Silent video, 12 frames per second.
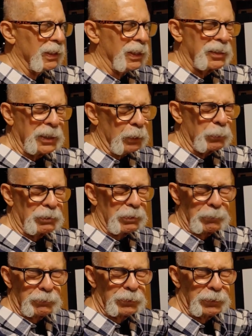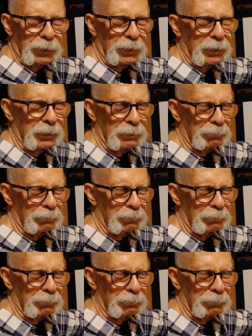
And I think it was some from the